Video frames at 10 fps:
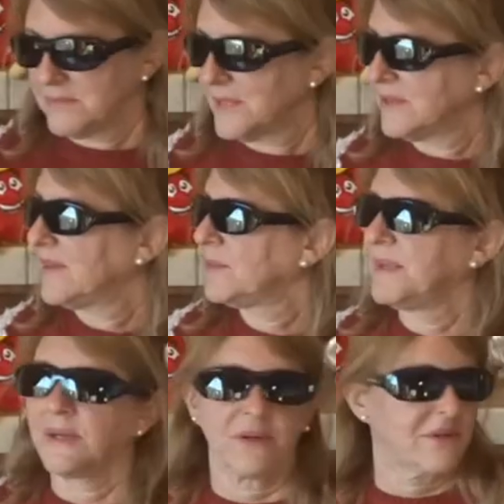I don't have a
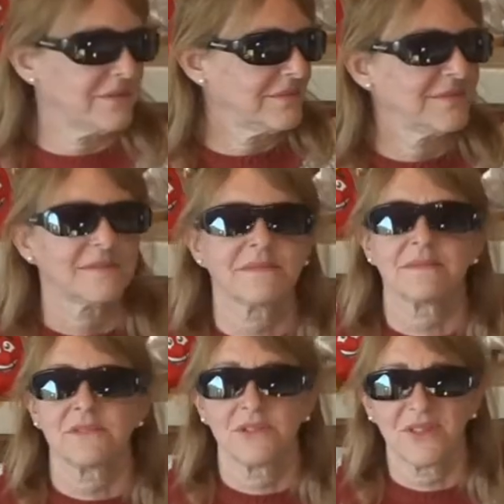mirror.
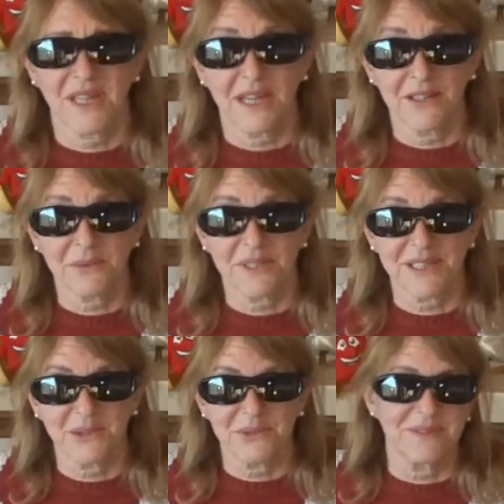Do you think I look really
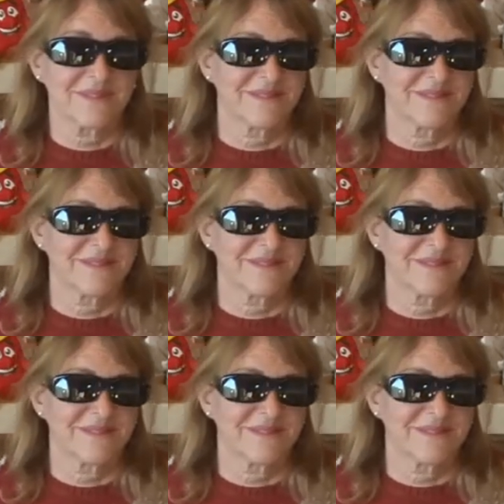cool?